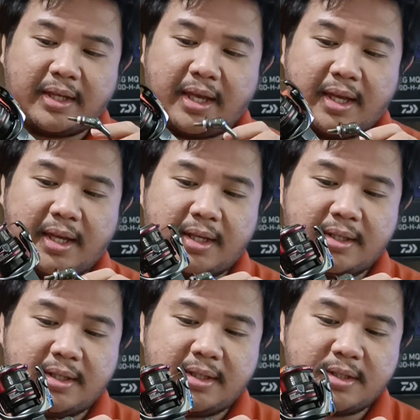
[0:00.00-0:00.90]
And
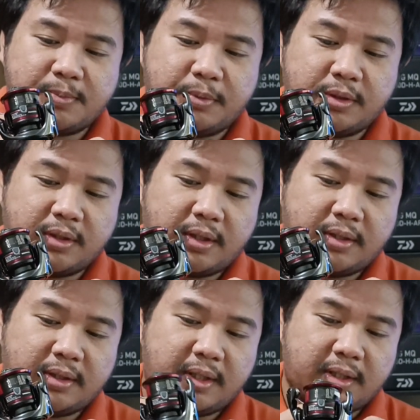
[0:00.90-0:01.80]
let's put
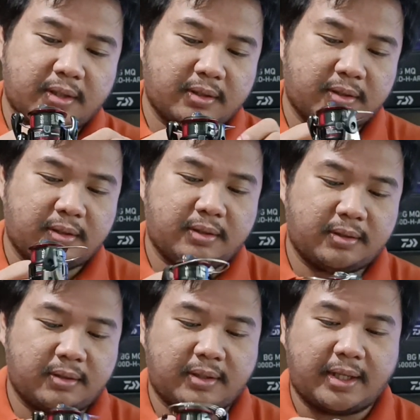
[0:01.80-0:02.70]
on the
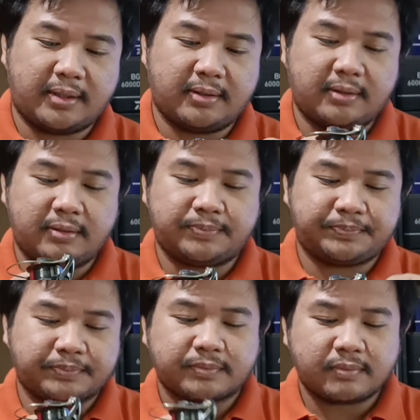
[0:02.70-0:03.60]
handle.
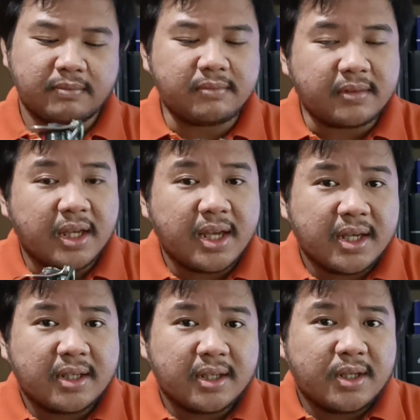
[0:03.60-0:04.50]

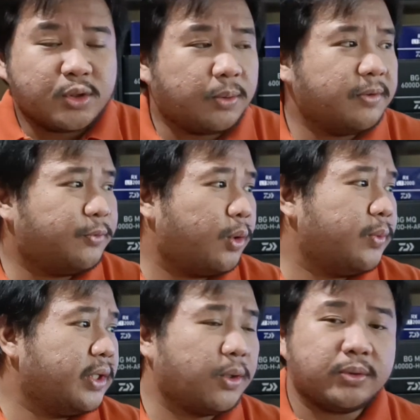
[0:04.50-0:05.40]
So before
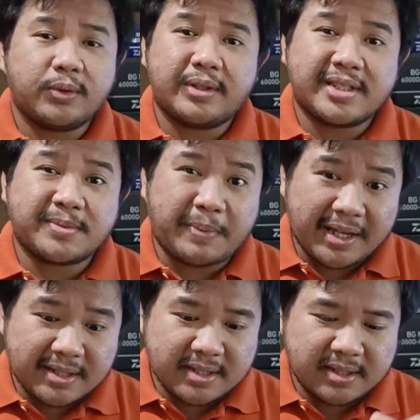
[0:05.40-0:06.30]
we go to the
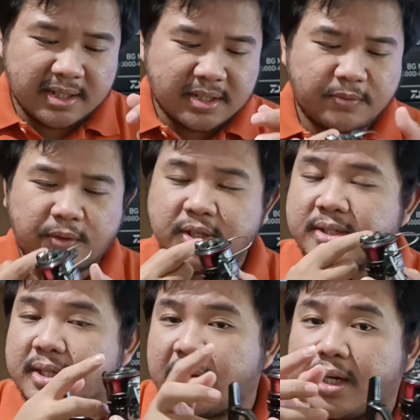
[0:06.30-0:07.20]
specs, let's
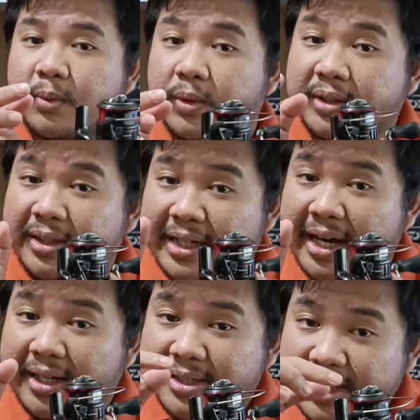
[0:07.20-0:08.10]
first hear what the
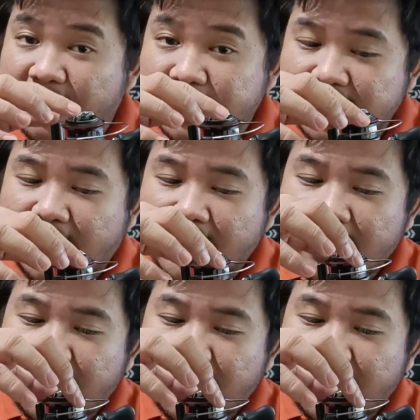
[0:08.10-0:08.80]
drag sounds like.